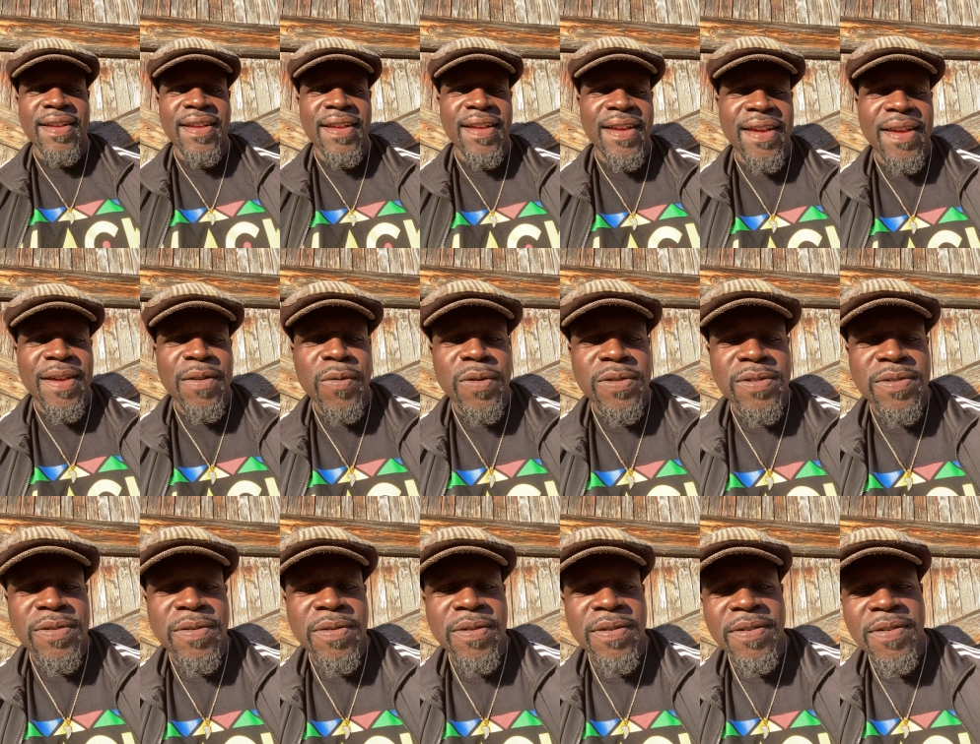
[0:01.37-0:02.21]
Hey, what's
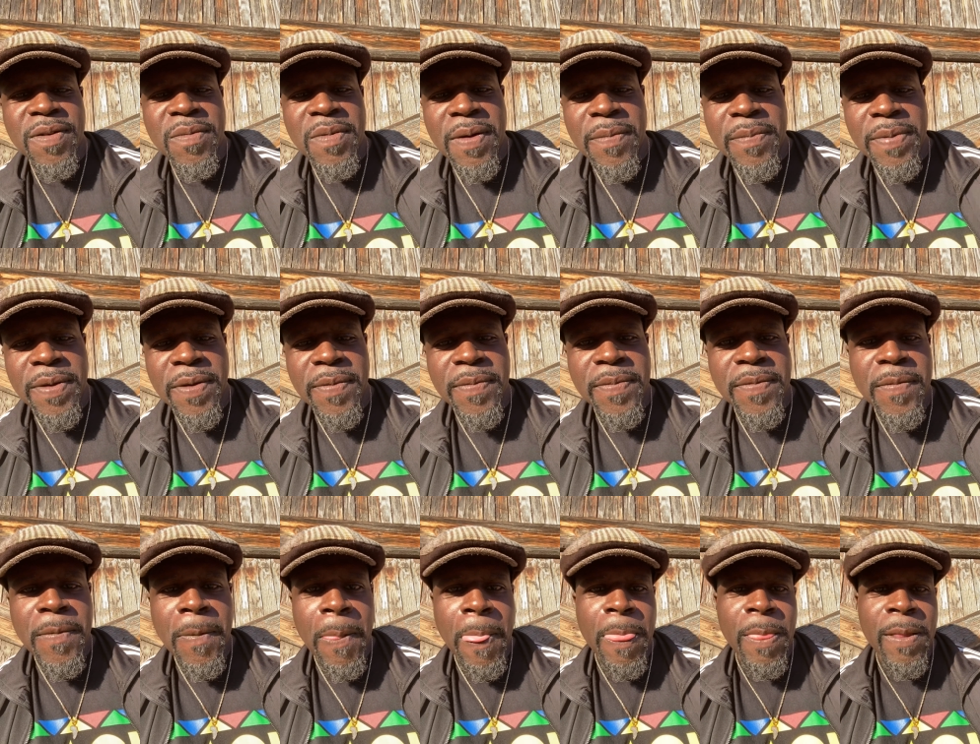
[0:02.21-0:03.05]
going on, my
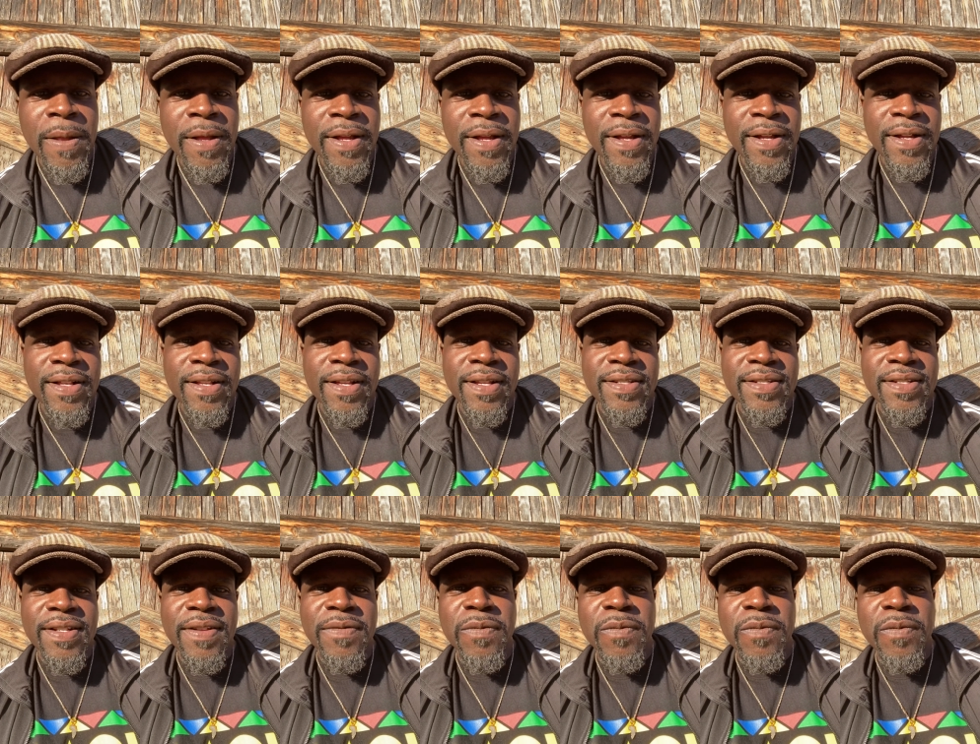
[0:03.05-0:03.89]
people? This is
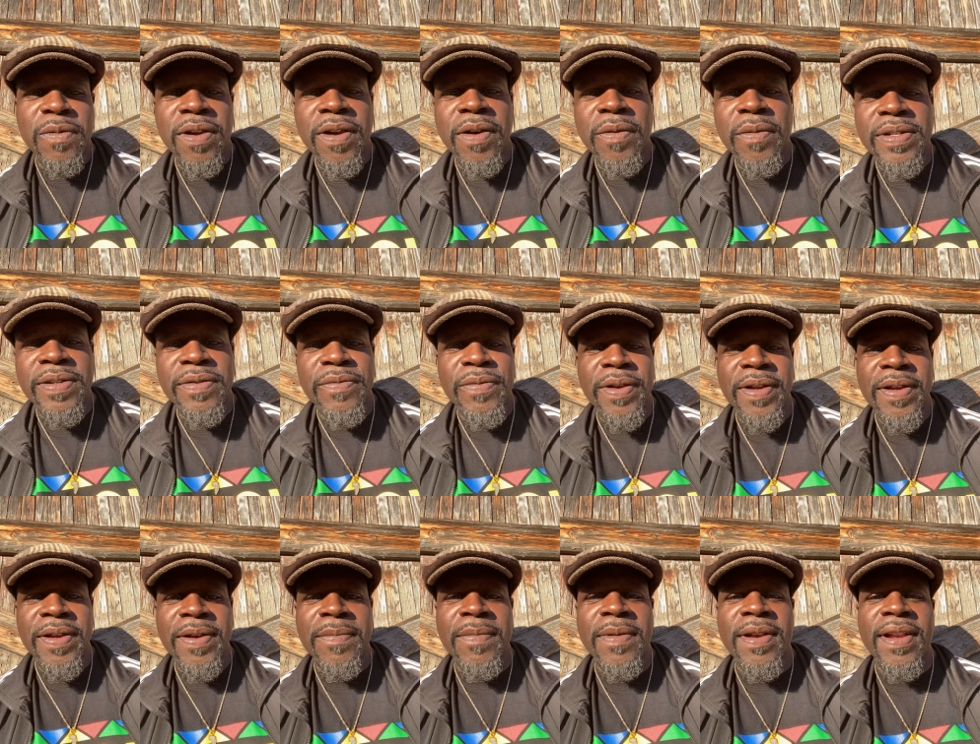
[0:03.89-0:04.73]
Living Well with
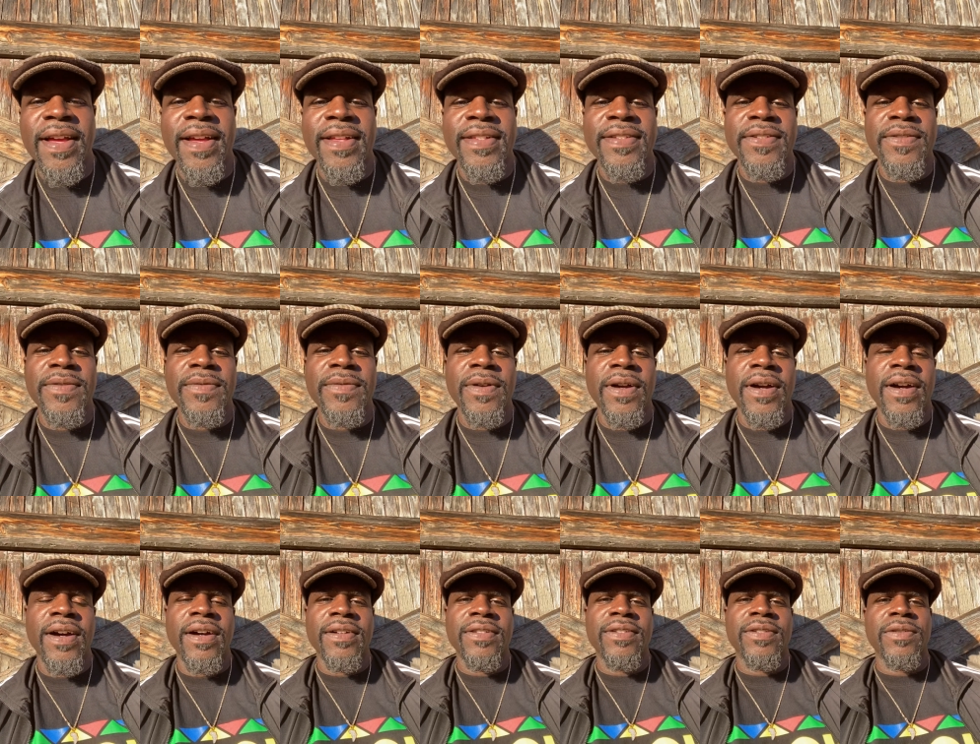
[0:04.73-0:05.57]
Durrell. I'm glad you
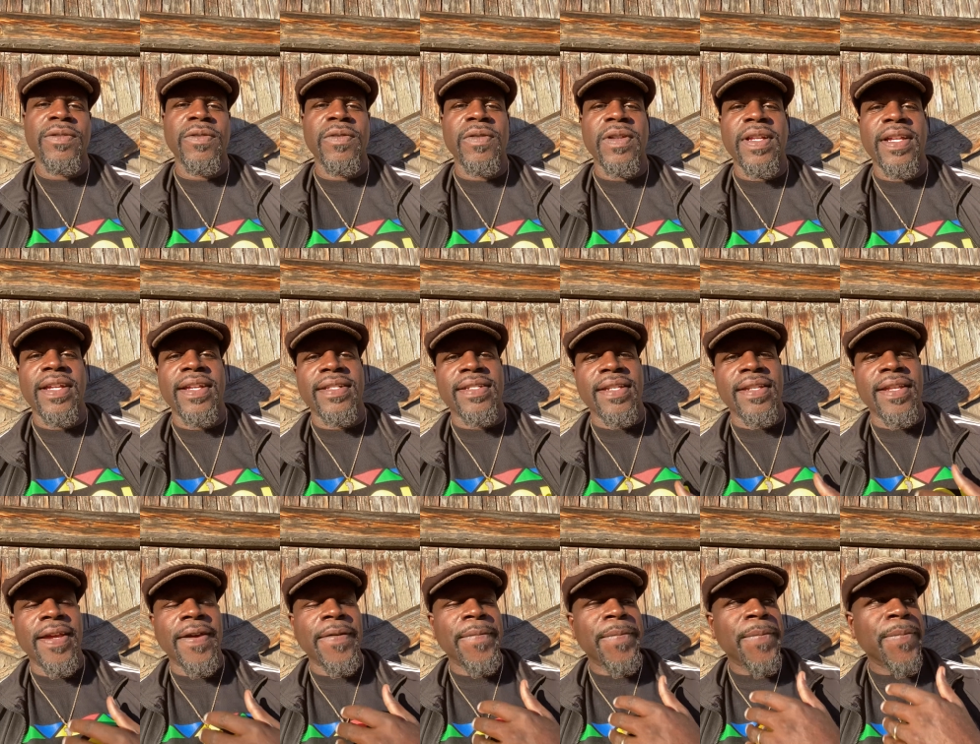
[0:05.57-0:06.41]
uh, tuned in
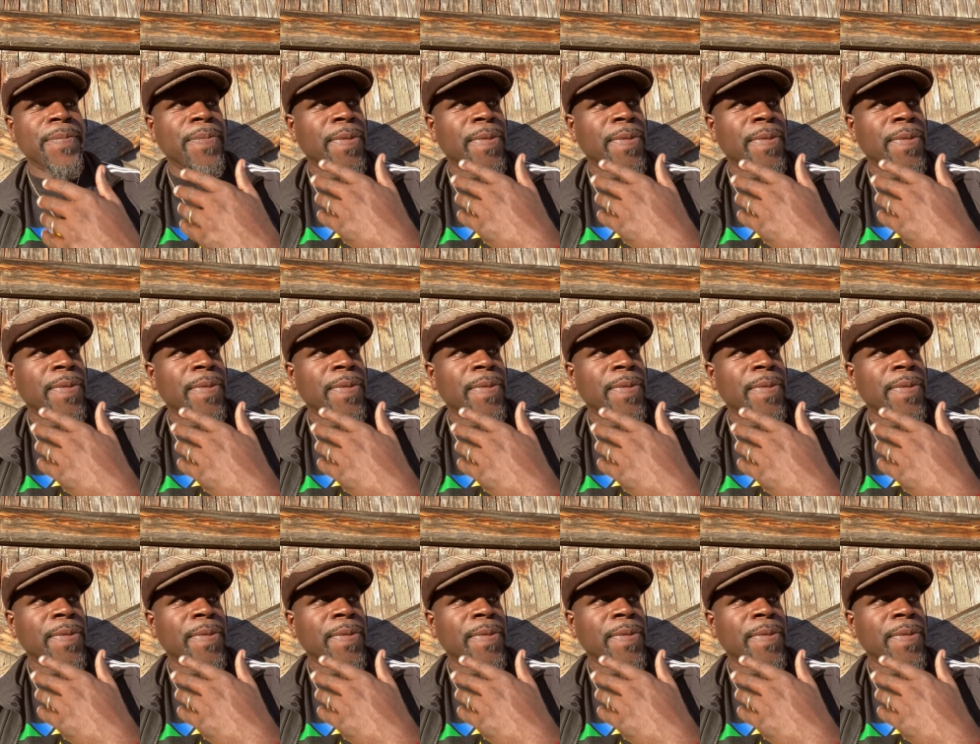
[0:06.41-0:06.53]
today.